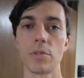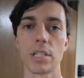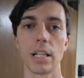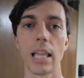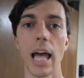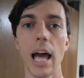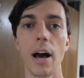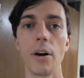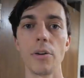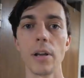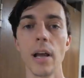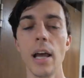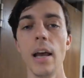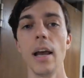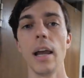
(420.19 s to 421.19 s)
was allowed
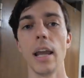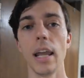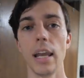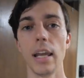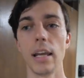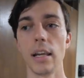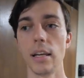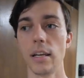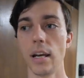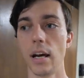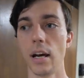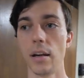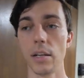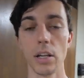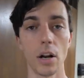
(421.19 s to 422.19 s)
in,
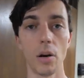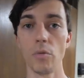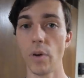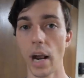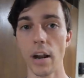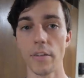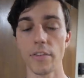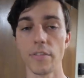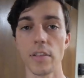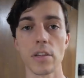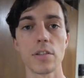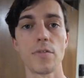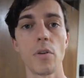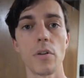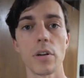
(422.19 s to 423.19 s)
you know, right off of
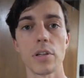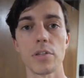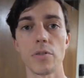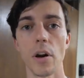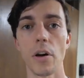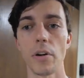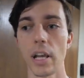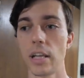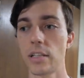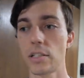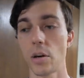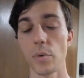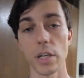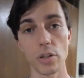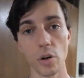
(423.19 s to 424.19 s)
this forest road. And
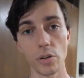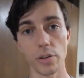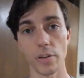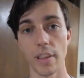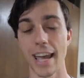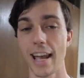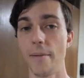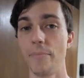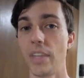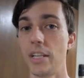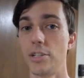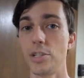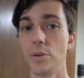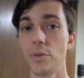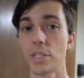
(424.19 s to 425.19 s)
so we told her that,
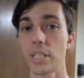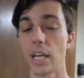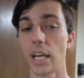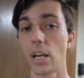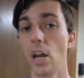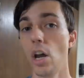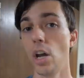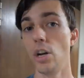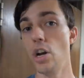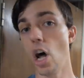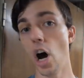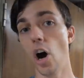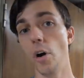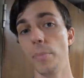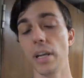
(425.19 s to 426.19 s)
and she was like,
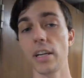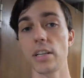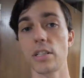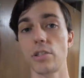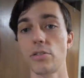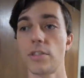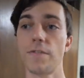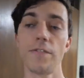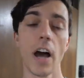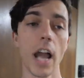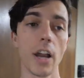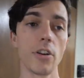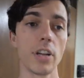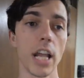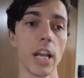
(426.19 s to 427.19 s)
no, because there's a
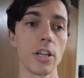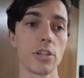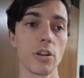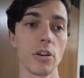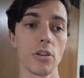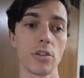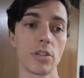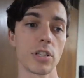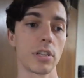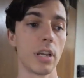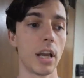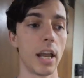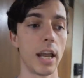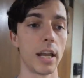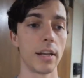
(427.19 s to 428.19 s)
fire danger
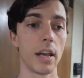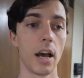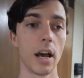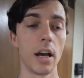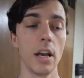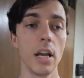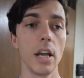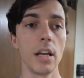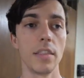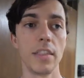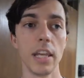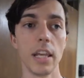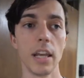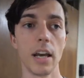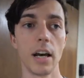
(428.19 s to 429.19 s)
and
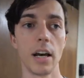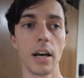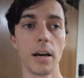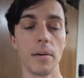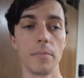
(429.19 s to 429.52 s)
the